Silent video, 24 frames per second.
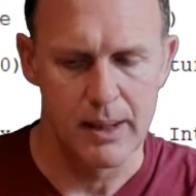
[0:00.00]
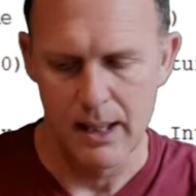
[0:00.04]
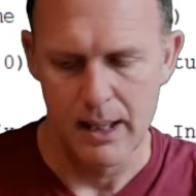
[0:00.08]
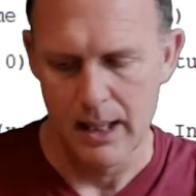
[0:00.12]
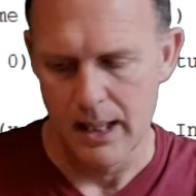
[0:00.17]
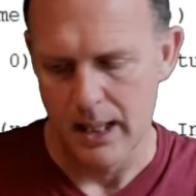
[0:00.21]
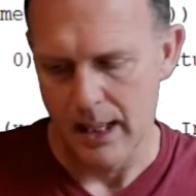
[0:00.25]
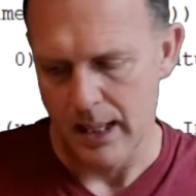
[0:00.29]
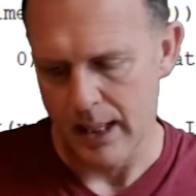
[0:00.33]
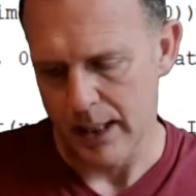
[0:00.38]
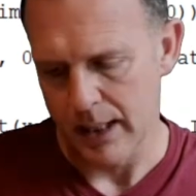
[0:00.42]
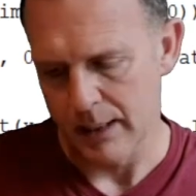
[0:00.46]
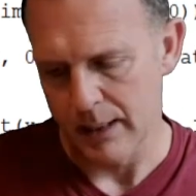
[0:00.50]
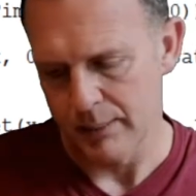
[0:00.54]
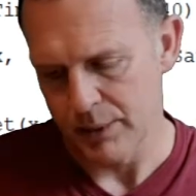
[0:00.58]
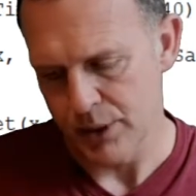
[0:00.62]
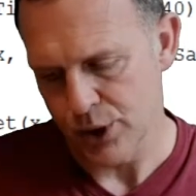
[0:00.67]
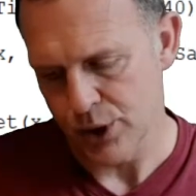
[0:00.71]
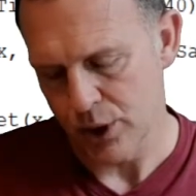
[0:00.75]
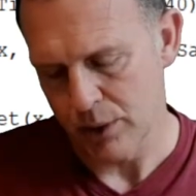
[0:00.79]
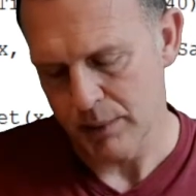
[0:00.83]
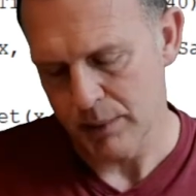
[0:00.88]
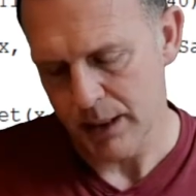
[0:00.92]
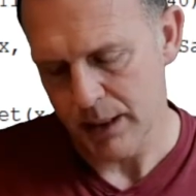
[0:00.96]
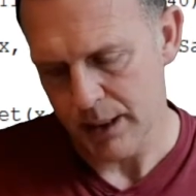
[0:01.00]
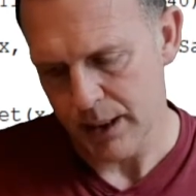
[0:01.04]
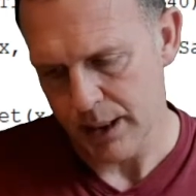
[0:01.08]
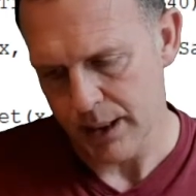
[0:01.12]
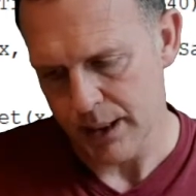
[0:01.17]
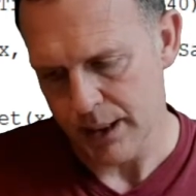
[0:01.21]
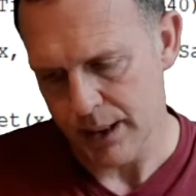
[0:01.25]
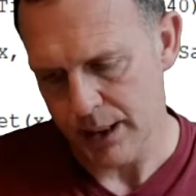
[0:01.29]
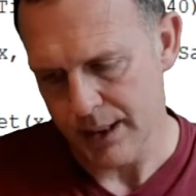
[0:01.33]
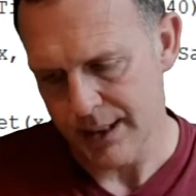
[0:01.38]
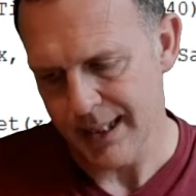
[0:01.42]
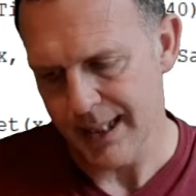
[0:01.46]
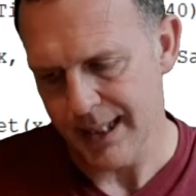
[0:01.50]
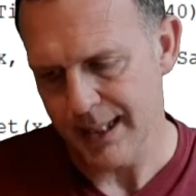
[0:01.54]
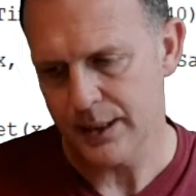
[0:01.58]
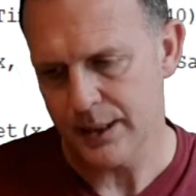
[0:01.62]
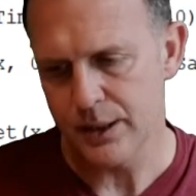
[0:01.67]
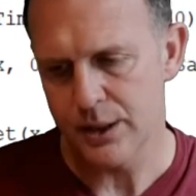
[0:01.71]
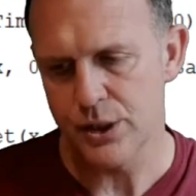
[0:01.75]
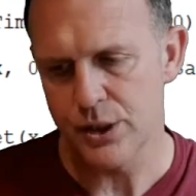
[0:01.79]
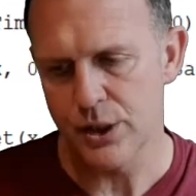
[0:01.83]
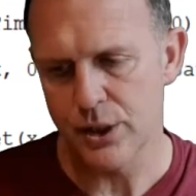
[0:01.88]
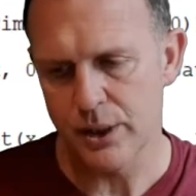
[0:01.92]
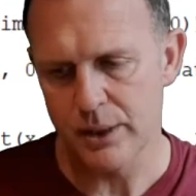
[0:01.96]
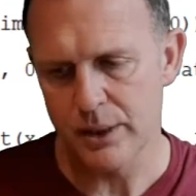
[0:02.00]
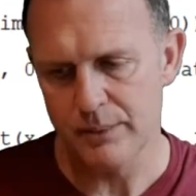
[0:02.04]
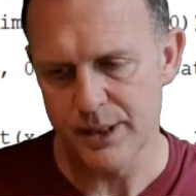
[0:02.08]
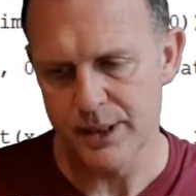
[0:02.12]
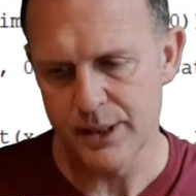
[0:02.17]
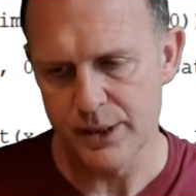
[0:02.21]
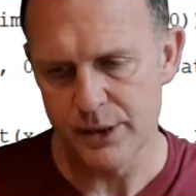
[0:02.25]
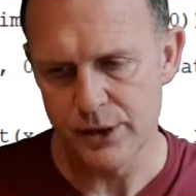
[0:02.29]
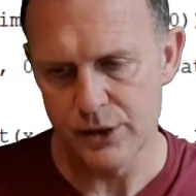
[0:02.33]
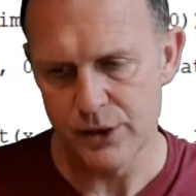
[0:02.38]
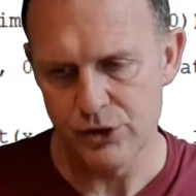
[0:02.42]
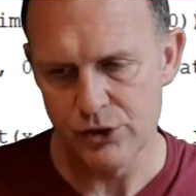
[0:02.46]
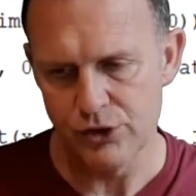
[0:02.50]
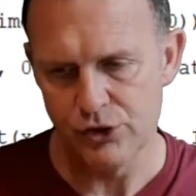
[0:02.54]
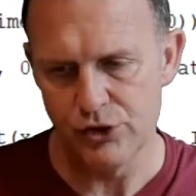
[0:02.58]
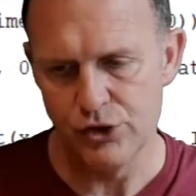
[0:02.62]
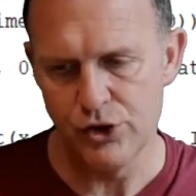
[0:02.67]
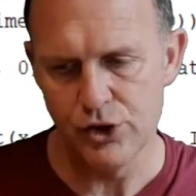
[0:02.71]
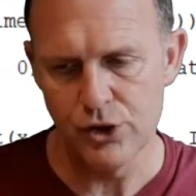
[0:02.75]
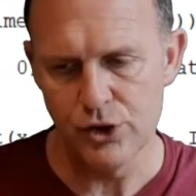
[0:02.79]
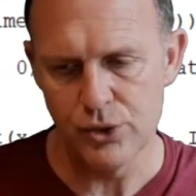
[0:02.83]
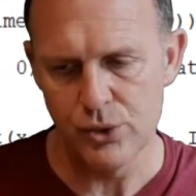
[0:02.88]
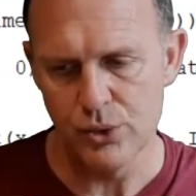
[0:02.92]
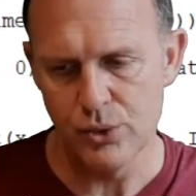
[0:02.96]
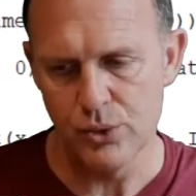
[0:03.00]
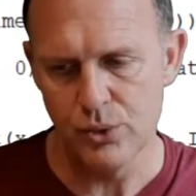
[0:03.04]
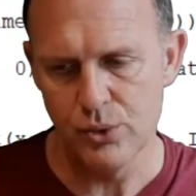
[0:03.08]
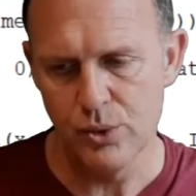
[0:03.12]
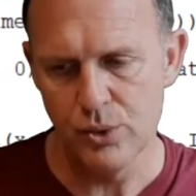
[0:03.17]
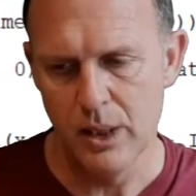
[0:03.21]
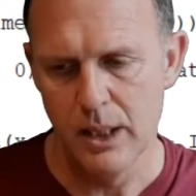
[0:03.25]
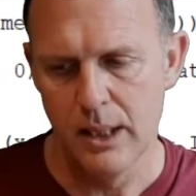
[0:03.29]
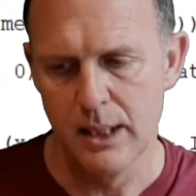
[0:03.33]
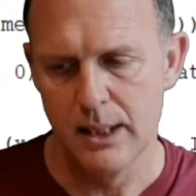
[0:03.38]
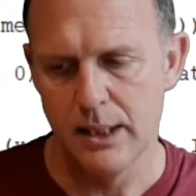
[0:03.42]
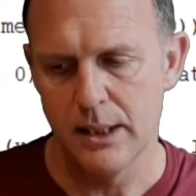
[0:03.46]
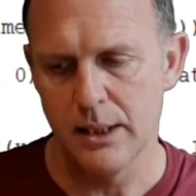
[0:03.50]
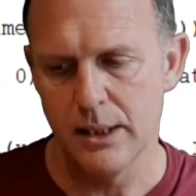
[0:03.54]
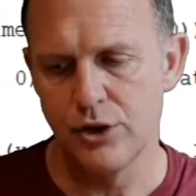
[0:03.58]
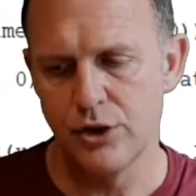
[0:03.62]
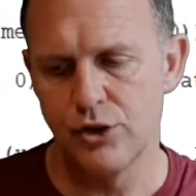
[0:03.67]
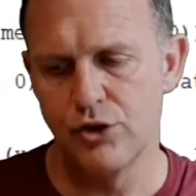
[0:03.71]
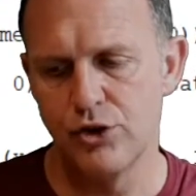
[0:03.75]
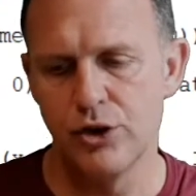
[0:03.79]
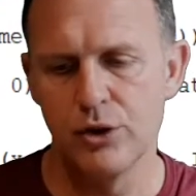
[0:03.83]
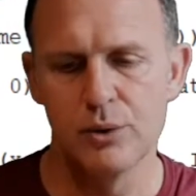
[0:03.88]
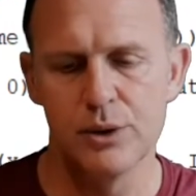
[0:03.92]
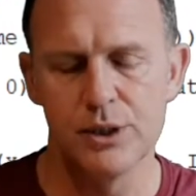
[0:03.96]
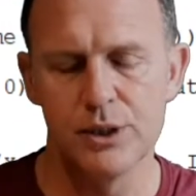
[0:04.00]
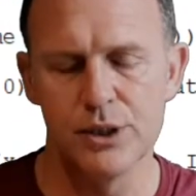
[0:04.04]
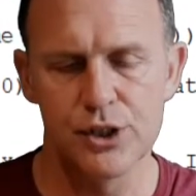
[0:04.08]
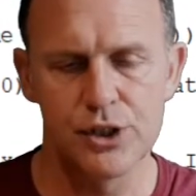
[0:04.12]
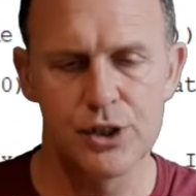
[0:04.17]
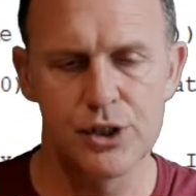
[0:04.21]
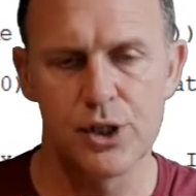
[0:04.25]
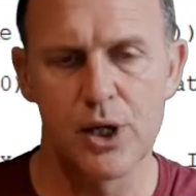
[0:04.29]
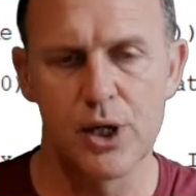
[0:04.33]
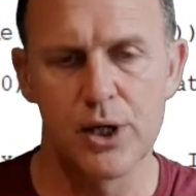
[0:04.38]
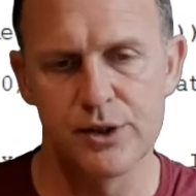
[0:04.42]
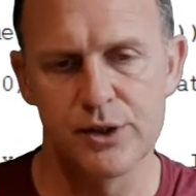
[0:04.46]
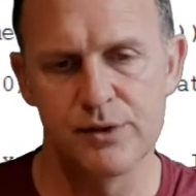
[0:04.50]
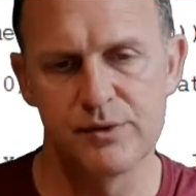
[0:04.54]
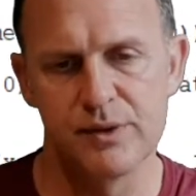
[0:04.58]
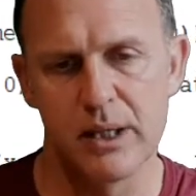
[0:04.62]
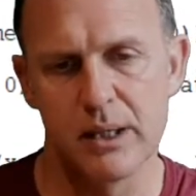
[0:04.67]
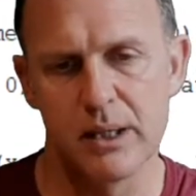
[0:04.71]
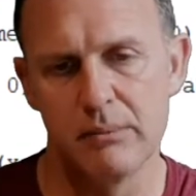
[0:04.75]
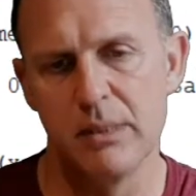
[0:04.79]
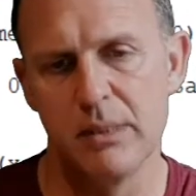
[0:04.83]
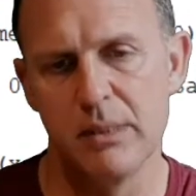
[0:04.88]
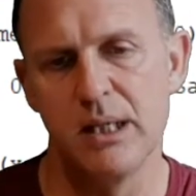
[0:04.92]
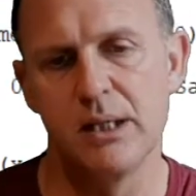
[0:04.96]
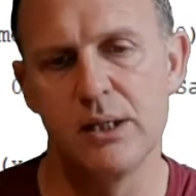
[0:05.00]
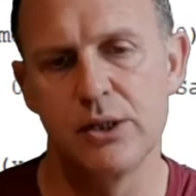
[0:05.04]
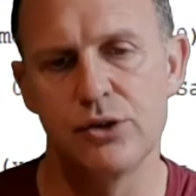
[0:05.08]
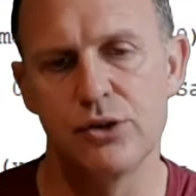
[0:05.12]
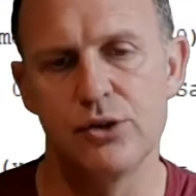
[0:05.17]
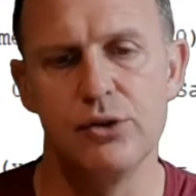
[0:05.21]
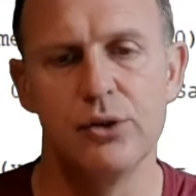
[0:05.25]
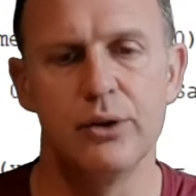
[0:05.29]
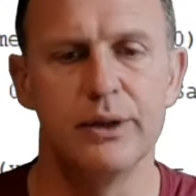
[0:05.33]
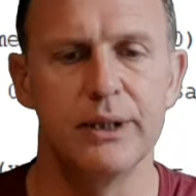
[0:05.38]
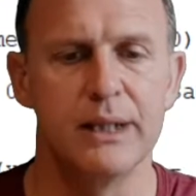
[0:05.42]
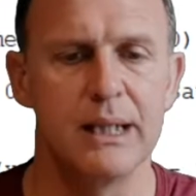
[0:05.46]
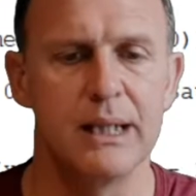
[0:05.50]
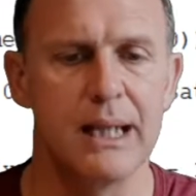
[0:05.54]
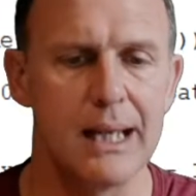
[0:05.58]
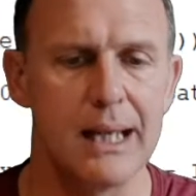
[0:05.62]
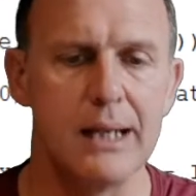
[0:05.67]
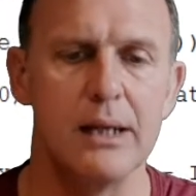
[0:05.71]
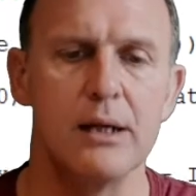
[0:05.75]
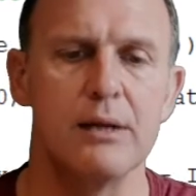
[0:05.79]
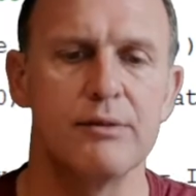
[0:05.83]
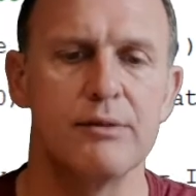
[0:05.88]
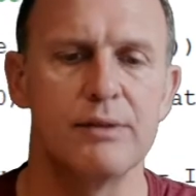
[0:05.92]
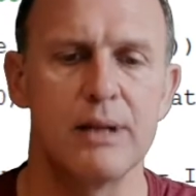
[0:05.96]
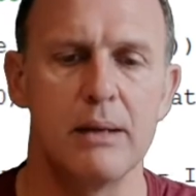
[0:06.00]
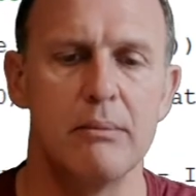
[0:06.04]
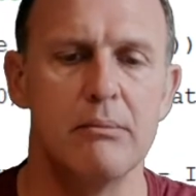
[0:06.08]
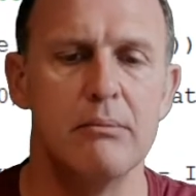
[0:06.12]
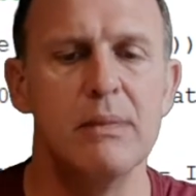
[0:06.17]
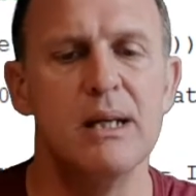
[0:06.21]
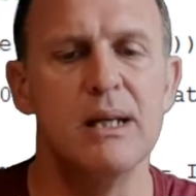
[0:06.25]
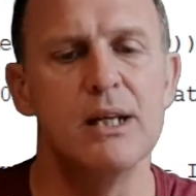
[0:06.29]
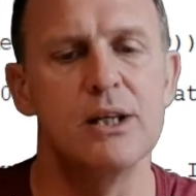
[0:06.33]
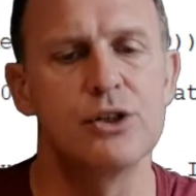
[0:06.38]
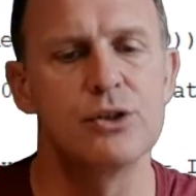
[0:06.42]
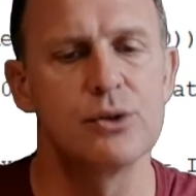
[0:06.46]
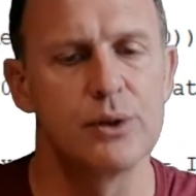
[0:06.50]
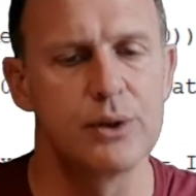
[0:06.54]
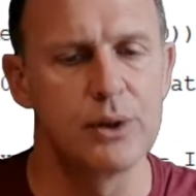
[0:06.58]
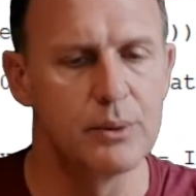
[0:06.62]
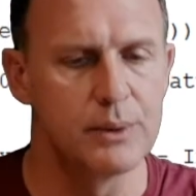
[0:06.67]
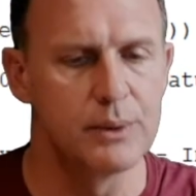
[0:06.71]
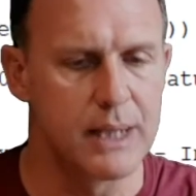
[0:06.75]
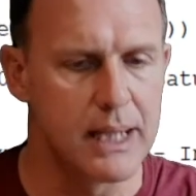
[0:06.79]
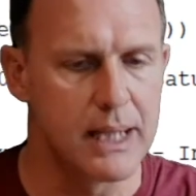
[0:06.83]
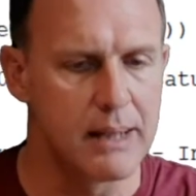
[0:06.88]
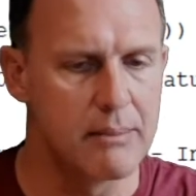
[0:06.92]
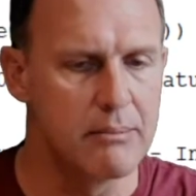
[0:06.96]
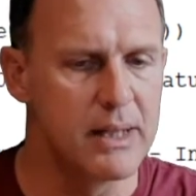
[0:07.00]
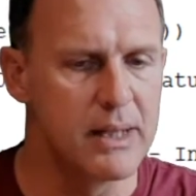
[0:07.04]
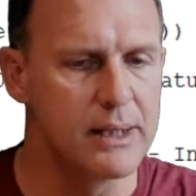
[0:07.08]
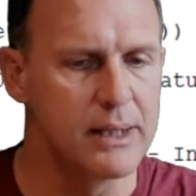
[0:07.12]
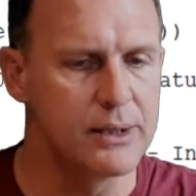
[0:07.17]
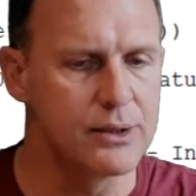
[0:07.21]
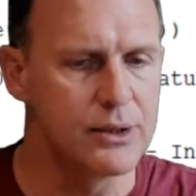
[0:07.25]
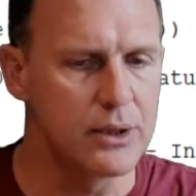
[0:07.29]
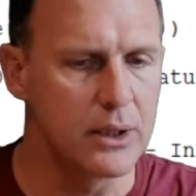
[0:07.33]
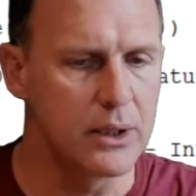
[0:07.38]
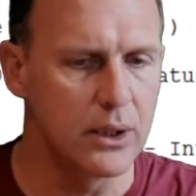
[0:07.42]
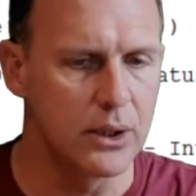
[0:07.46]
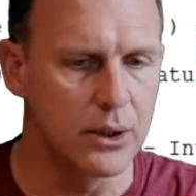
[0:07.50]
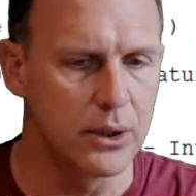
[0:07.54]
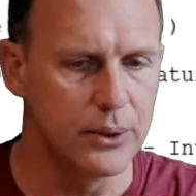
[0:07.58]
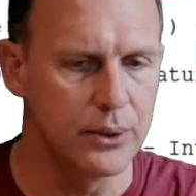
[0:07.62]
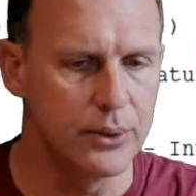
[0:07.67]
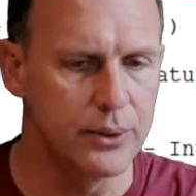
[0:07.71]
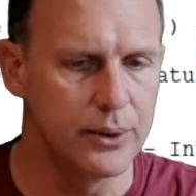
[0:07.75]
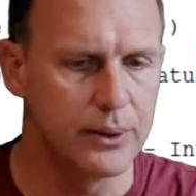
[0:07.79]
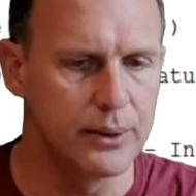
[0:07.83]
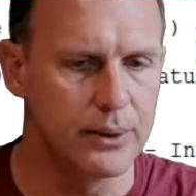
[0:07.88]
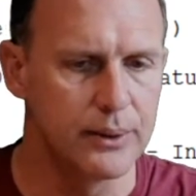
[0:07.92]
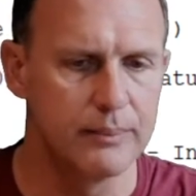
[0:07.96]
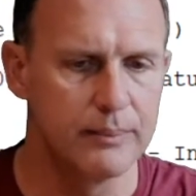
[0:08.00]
and I'm assuming that the date and time that it is due, it's due at the start of that minute, not the end of that minute, so I don't want that minute included.